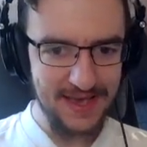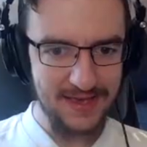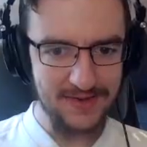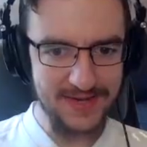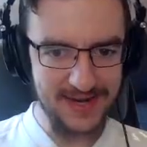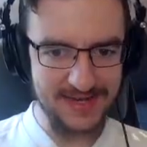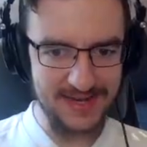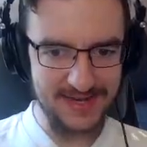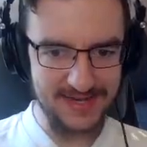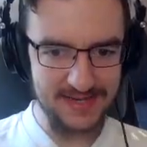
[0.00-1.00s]

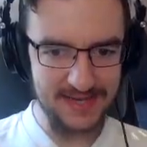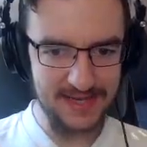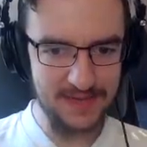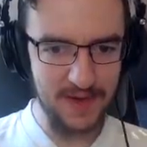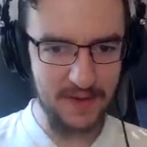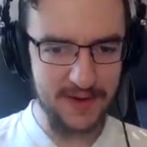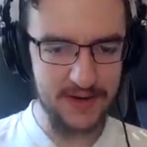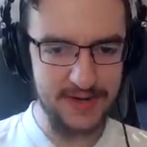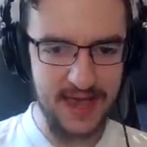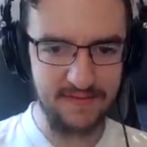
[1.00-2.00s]
Utilities. So this is where we
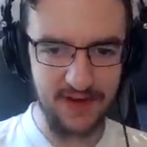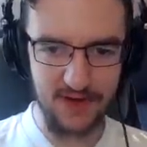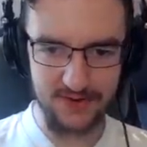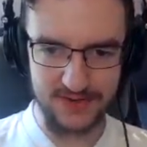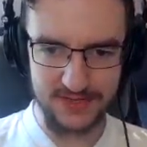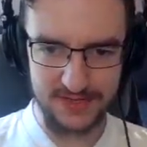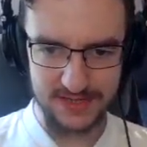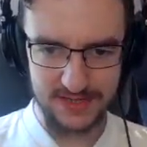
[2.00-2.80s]
could have logs.